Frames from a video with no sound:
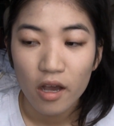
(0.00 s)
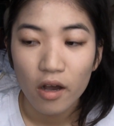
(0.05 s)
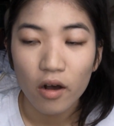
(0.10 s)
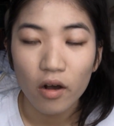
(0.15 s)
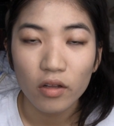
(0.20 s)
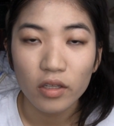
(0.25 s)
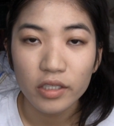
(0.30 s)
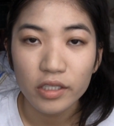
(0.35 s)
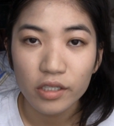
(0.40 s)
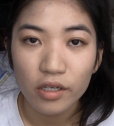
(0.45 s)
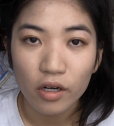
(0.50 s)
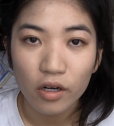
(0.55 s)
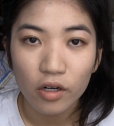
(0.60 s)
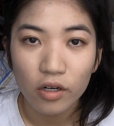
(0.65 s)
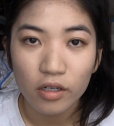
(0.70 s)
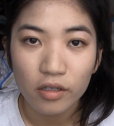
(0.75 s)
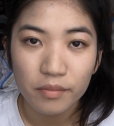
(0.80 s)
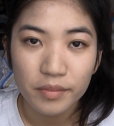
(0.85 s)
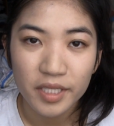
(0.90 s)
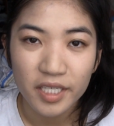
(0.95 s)
All in
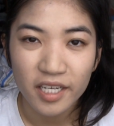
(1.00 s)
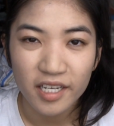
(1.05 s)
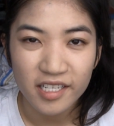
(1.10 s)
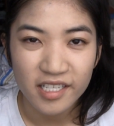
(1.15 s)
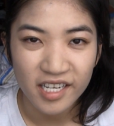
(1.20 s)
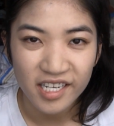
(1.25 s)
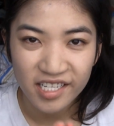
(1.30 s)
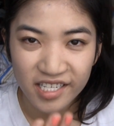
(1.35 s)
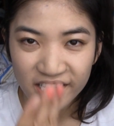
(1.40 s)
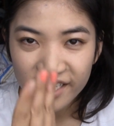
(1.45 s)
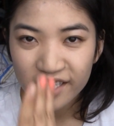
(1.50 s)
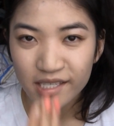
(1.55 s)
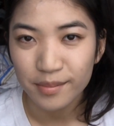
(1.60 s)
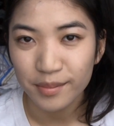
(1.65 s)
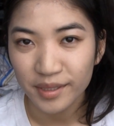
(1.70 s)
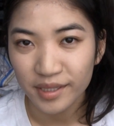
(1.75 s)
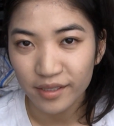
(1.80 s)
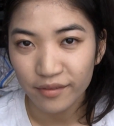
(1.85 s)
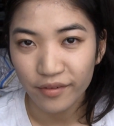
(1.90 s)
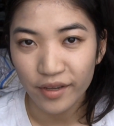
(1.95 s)
all, because I did
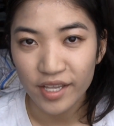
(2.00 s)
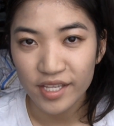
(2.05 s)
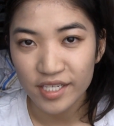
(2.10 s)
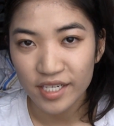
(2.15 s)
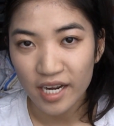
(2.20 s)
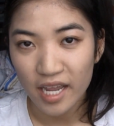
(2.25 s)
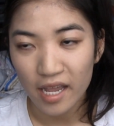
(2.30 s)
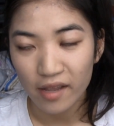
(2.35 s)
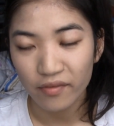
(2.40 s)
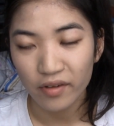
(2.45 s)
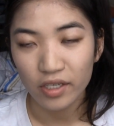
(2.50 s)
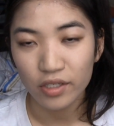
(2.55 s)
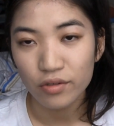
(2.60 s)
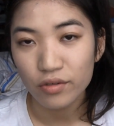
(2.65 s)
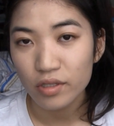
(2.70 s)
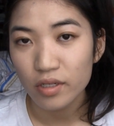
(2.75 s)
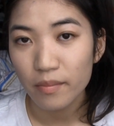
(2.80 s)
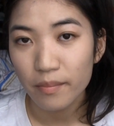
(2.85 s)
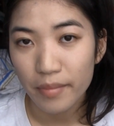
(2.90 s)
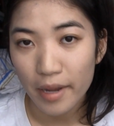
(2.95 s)
split the face in half, I
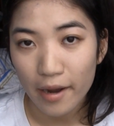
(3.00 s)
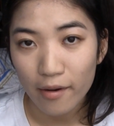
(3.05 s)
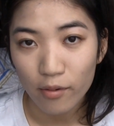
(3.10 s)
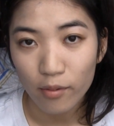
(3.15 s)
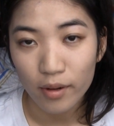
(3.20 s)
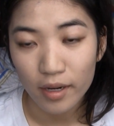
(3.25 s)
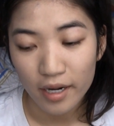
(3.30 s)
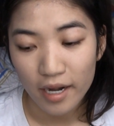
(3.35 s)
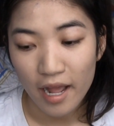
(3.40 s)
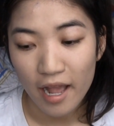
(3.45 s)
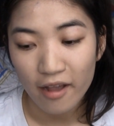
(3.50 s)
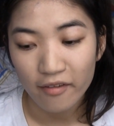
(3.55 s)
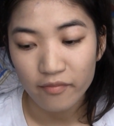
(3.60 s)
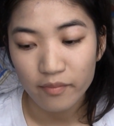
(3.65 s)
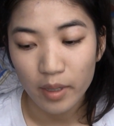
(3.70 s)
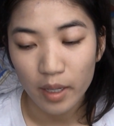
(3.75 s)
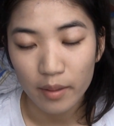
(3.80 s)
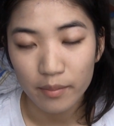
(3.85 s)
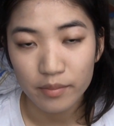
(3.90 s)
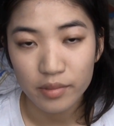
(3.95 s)
used about 1.5
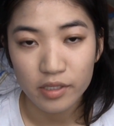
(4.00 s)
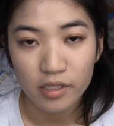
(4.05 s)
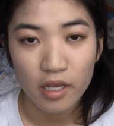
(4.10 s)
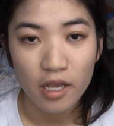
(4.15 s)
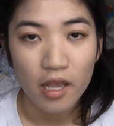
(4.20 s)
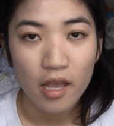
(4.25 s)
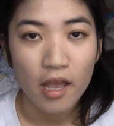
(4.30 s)
pumps.